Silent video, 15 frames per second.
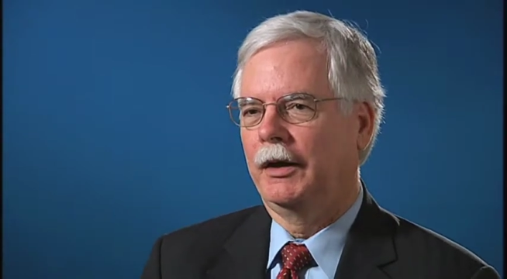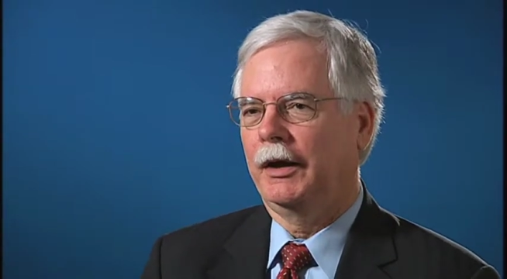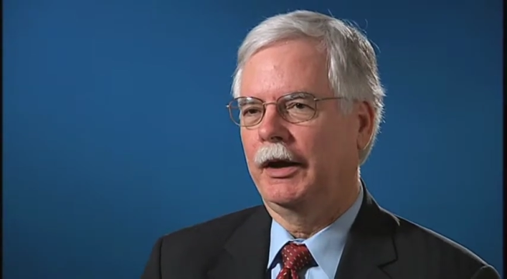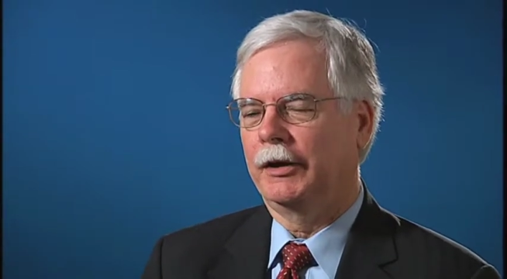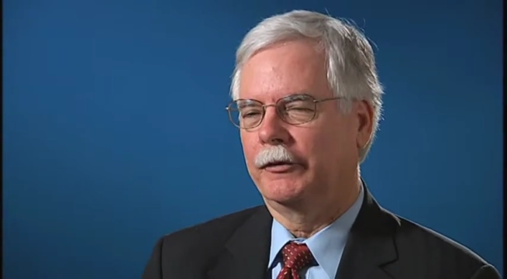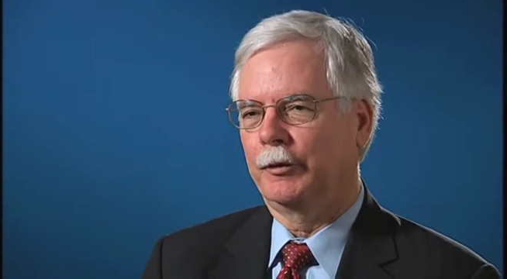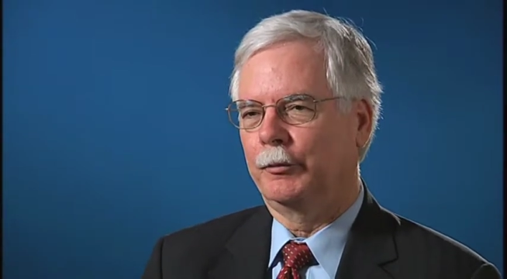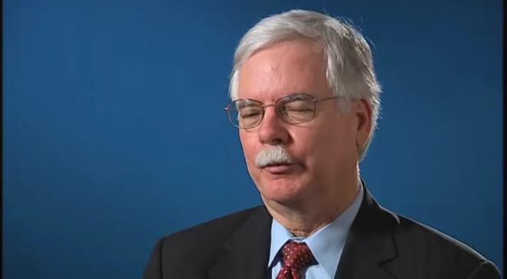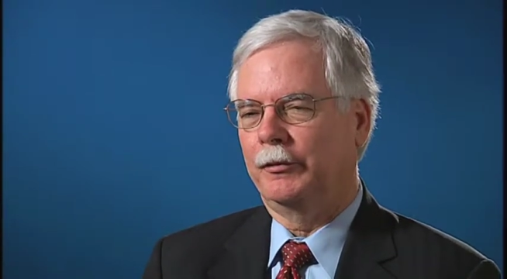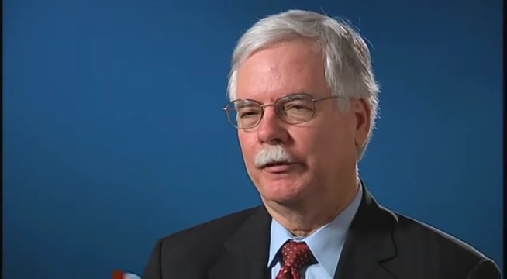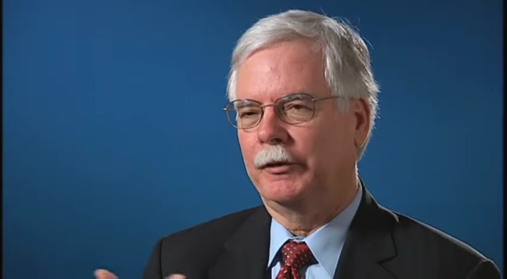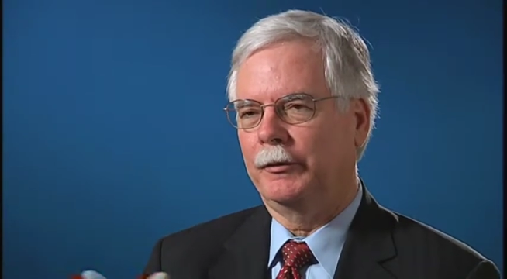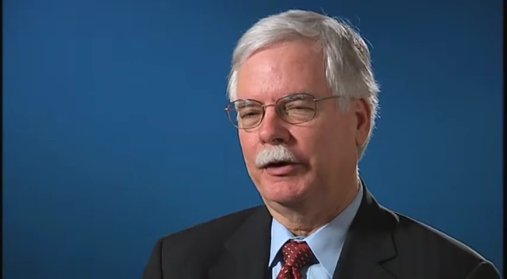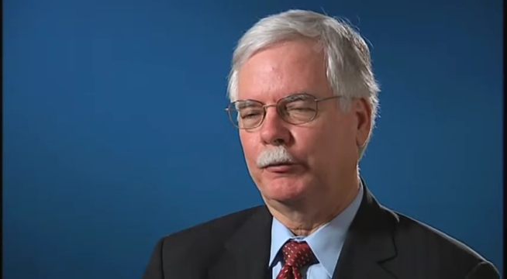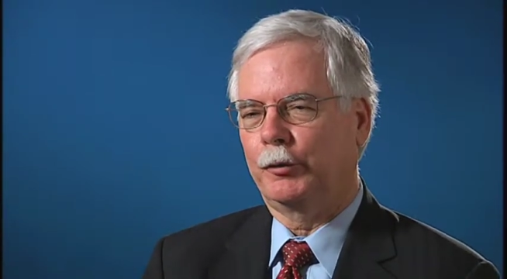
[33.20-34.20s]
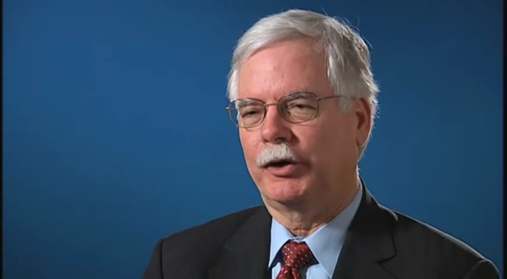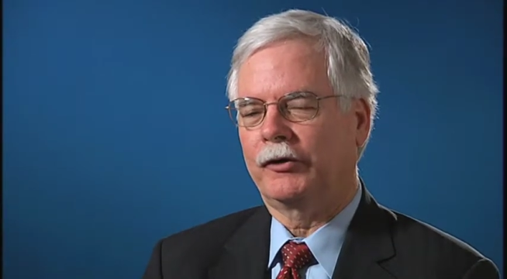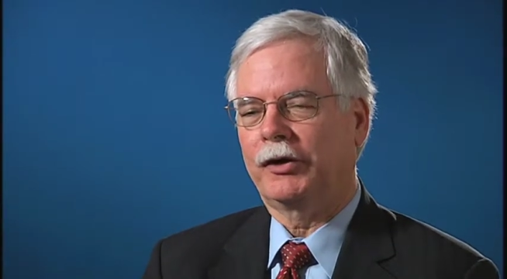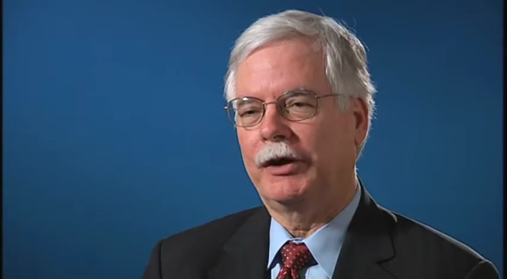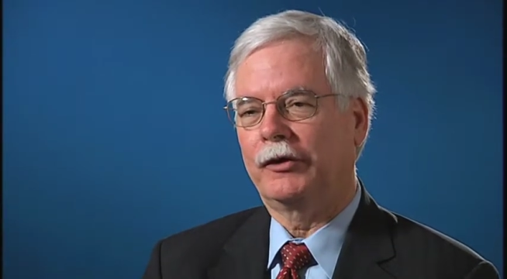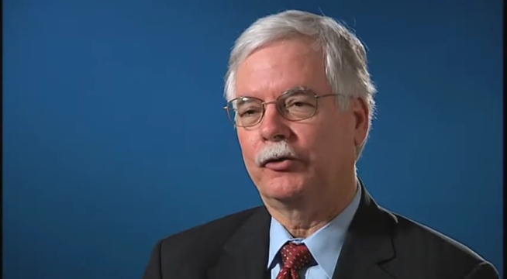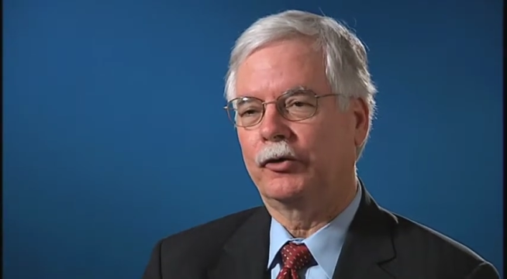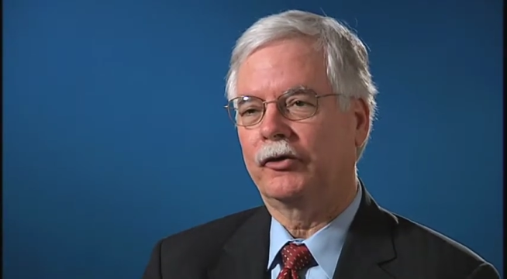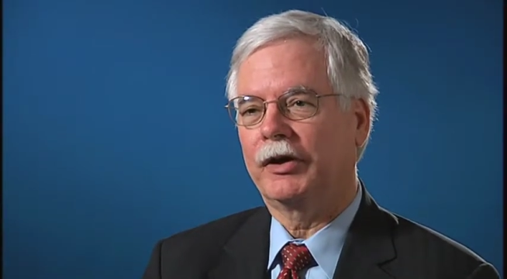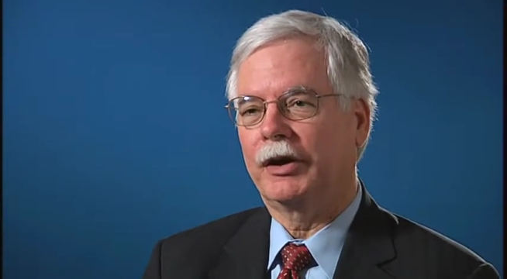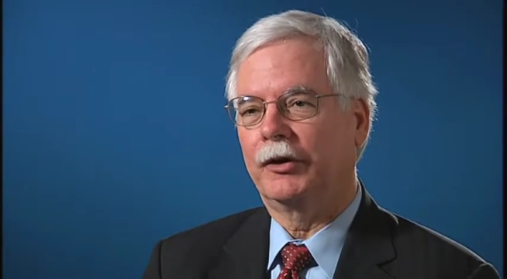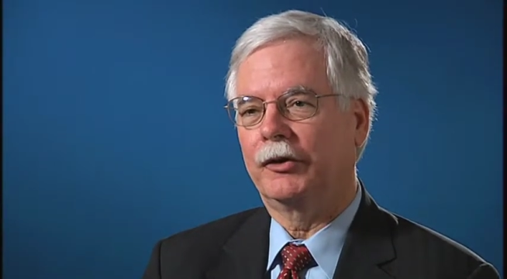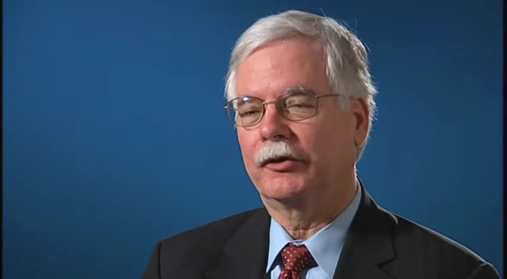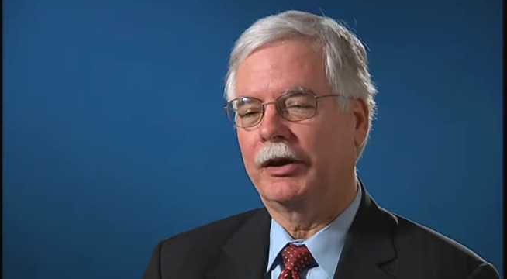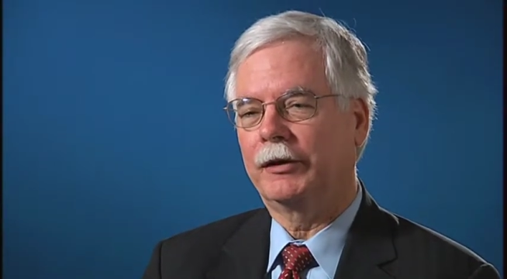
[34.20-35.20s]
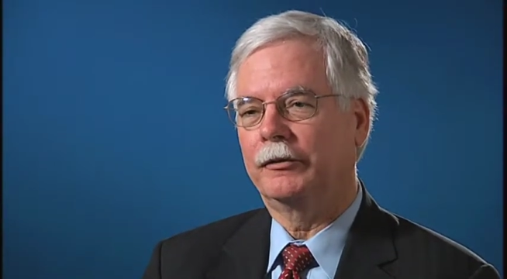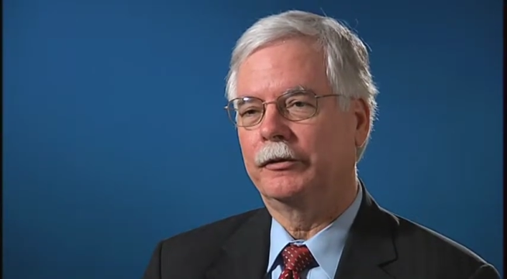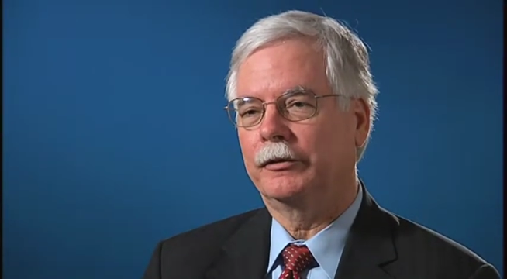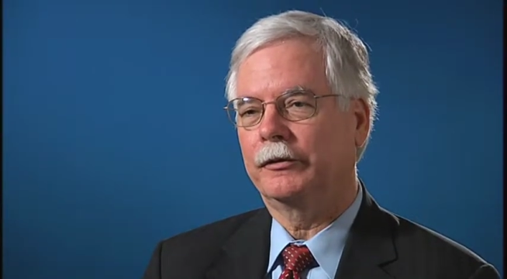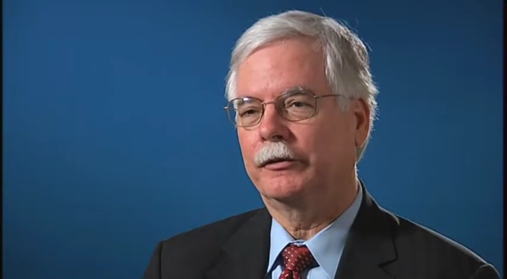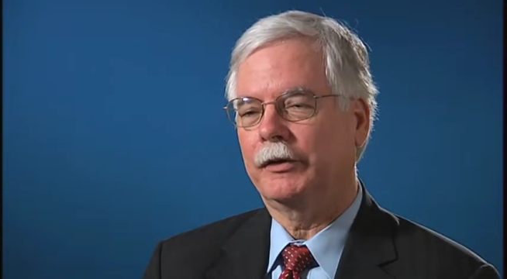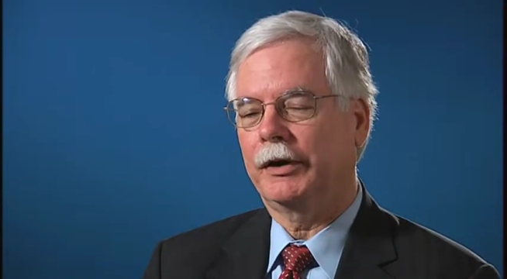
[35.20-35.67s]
And if, a, if breast cancer cells have,